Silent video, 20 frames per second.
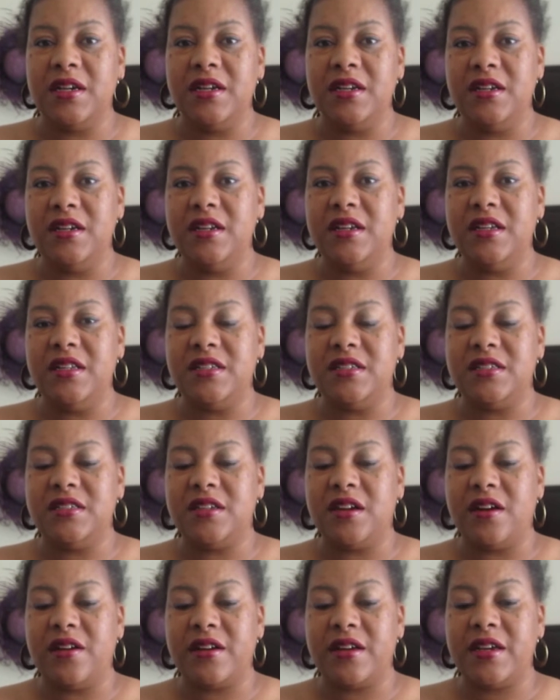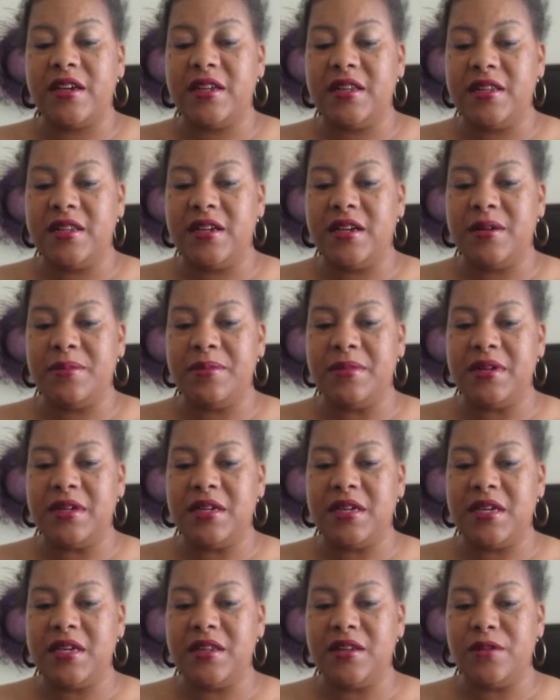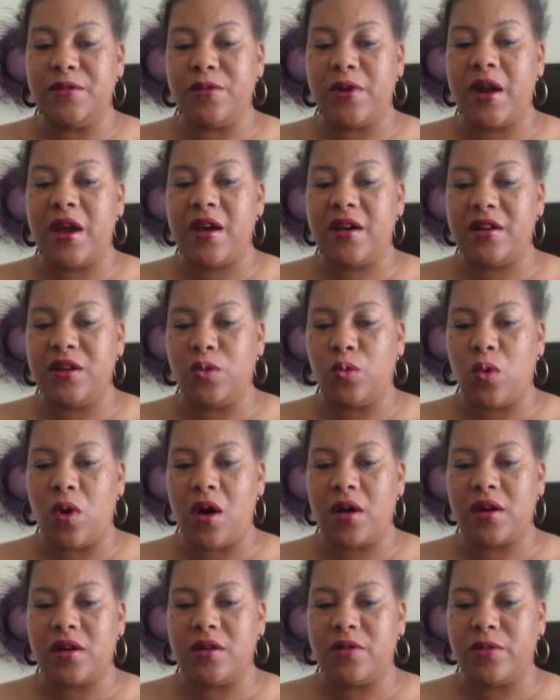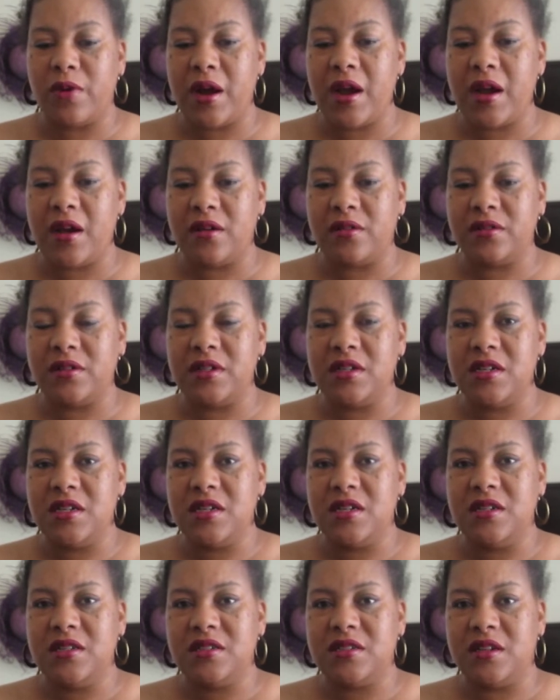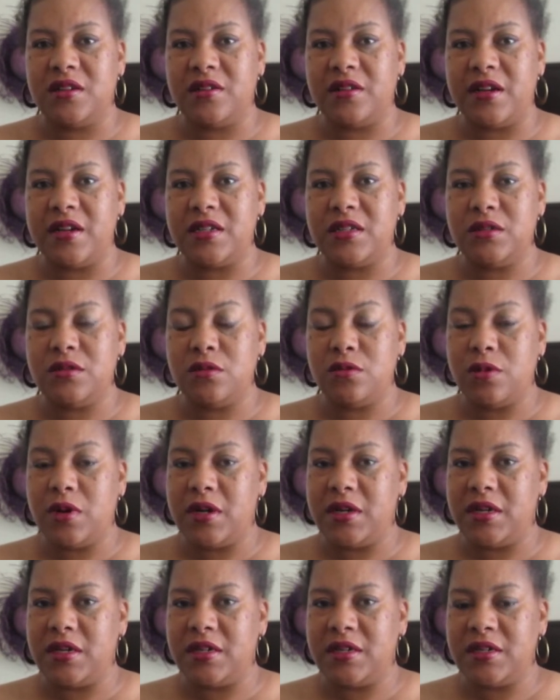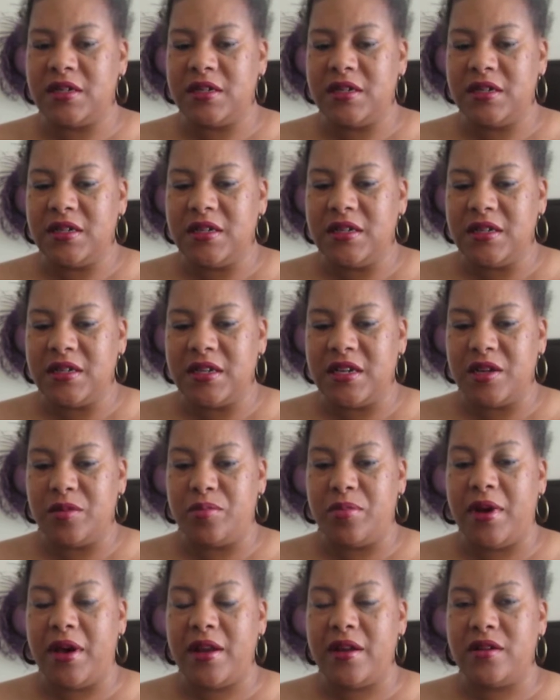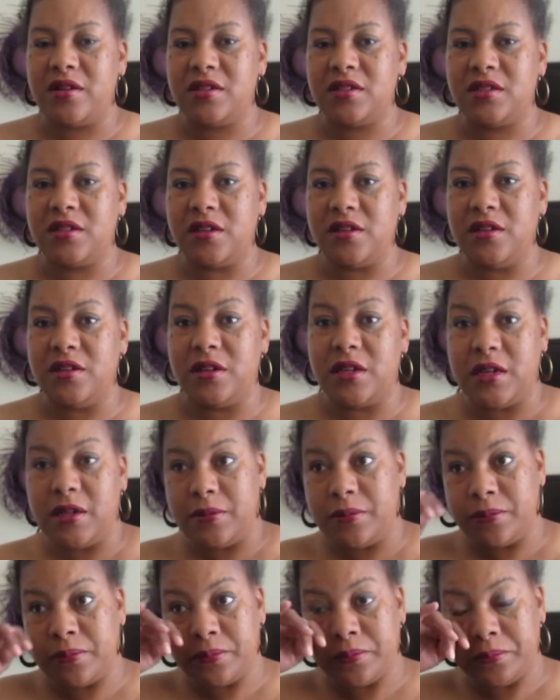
you need to start getting up and getting around and walking around so that you want to get better so you can.